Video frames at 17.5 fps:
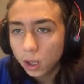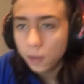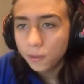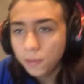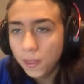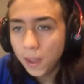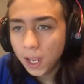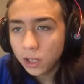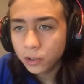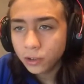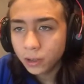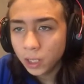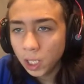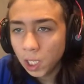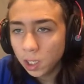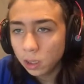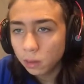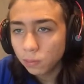
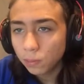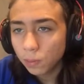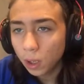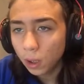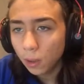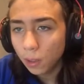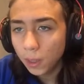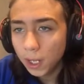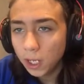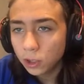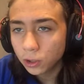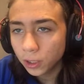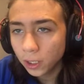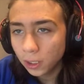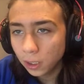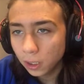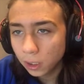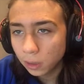
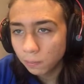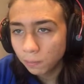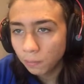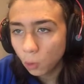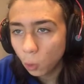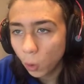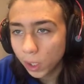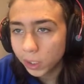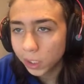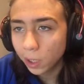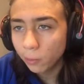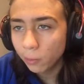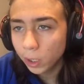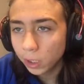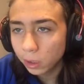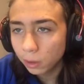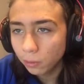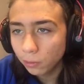Nationalism was a
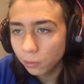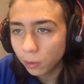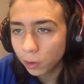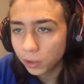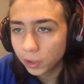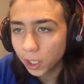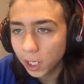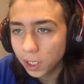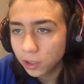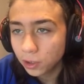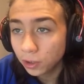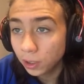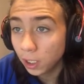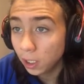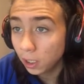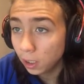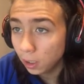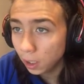reason for tension
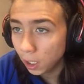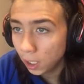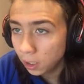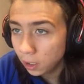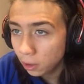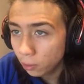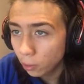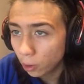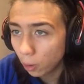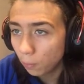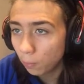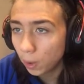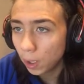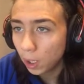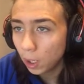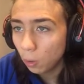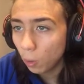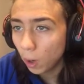in Europe.
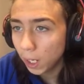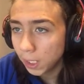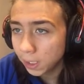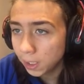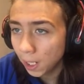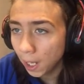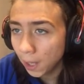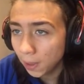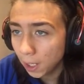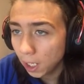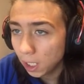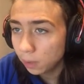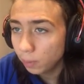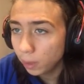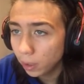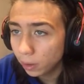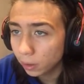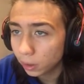Why is that?
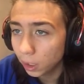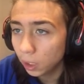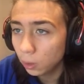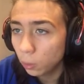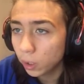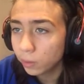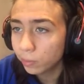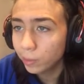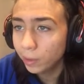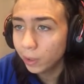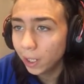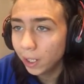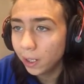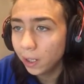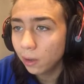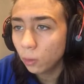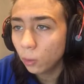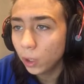It's because it was
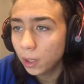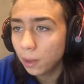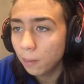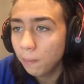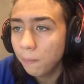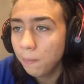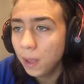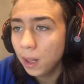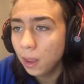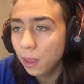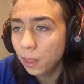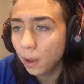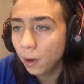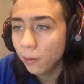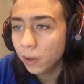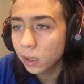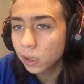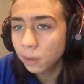related with
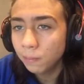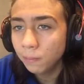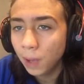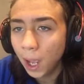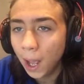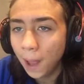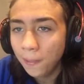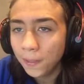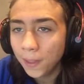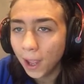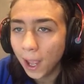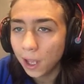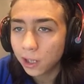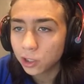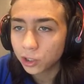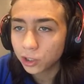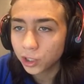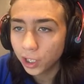militarism and
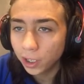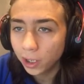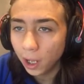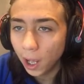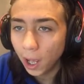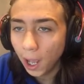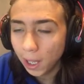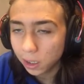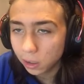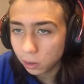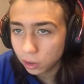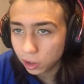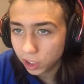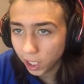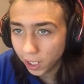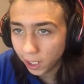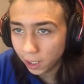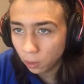
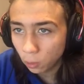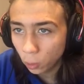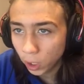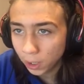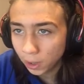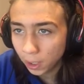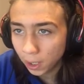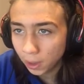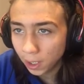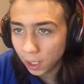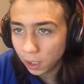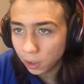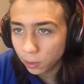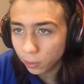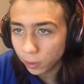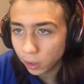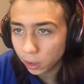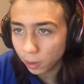associated with the
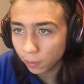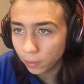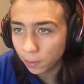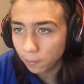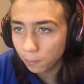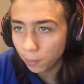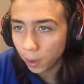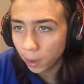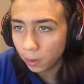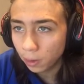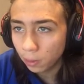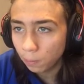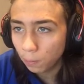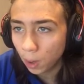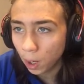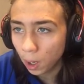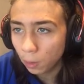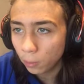interest of the imperial
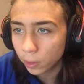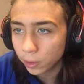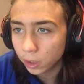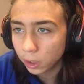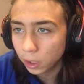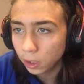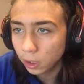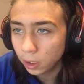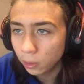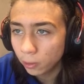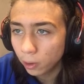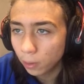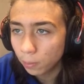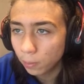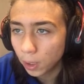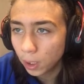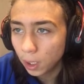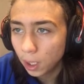powers in
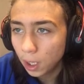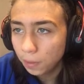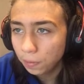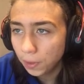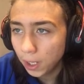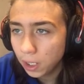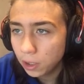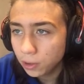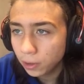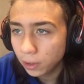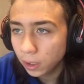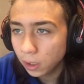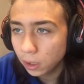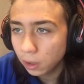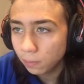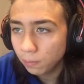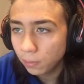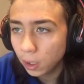Europe.
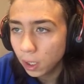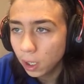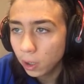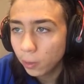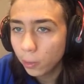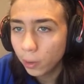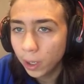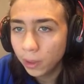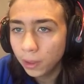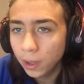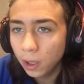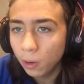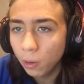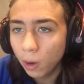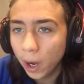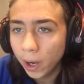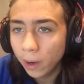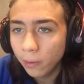Nationalism created
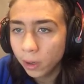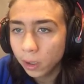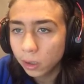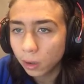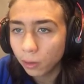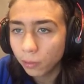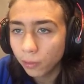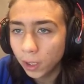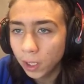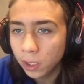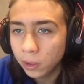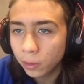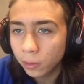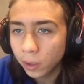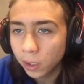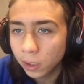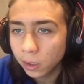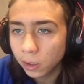new areas of
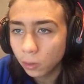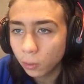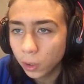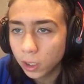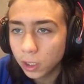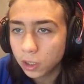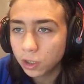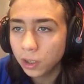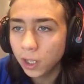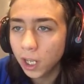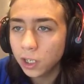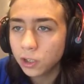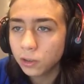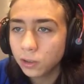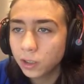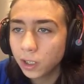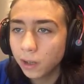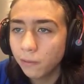interest which
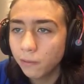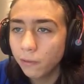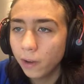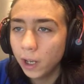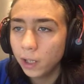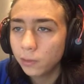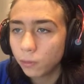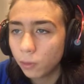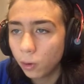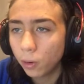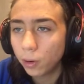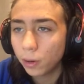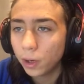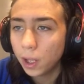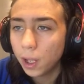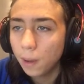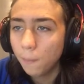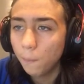nations can fight
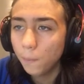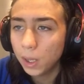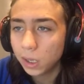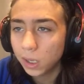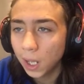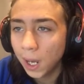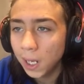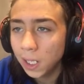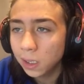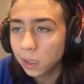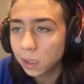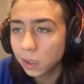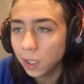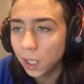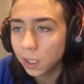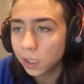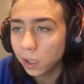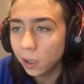for. Besides,
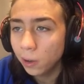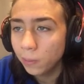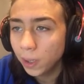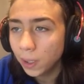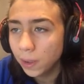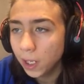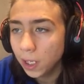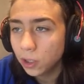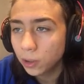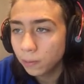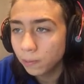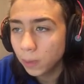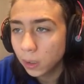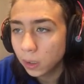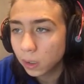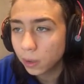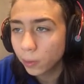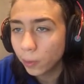the Serbian
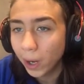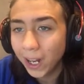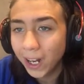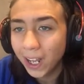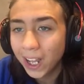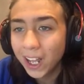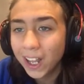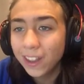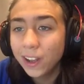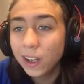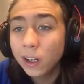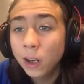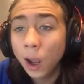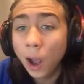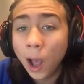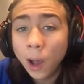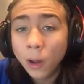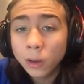nationalists create the
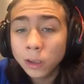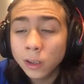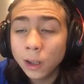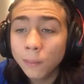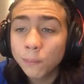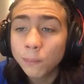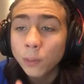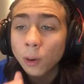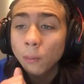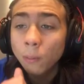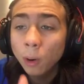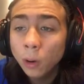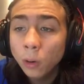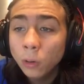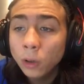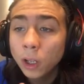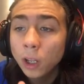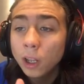chaos that
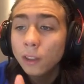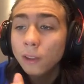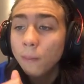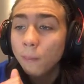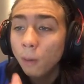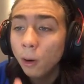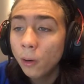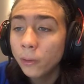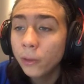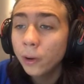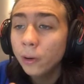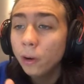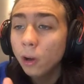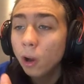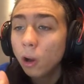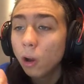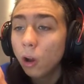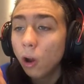provoked the
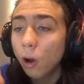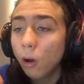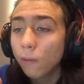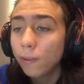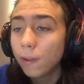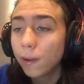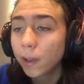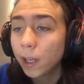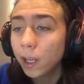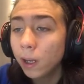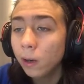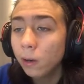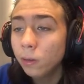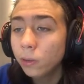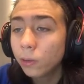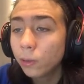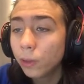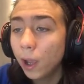murder of the
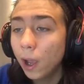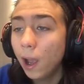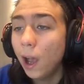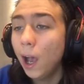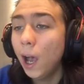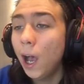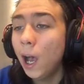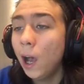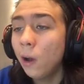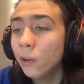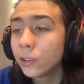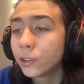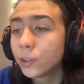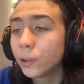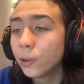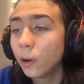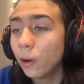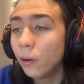heir to the
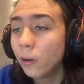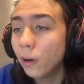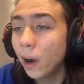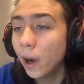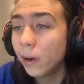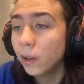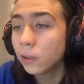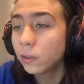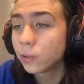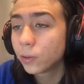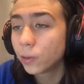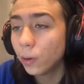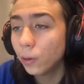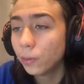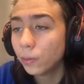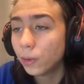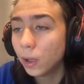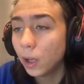Austro-Hungarian
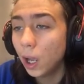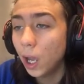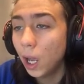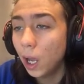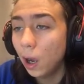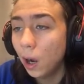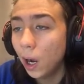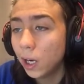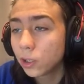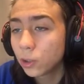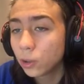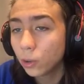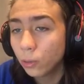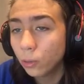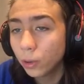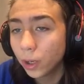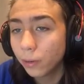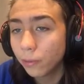throne,
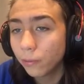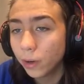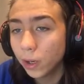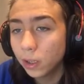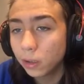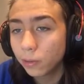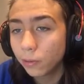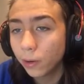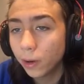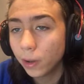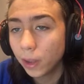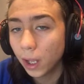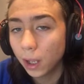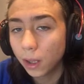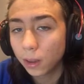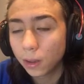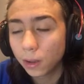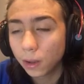Archduke Franz
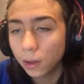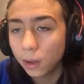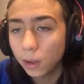Ferdinand.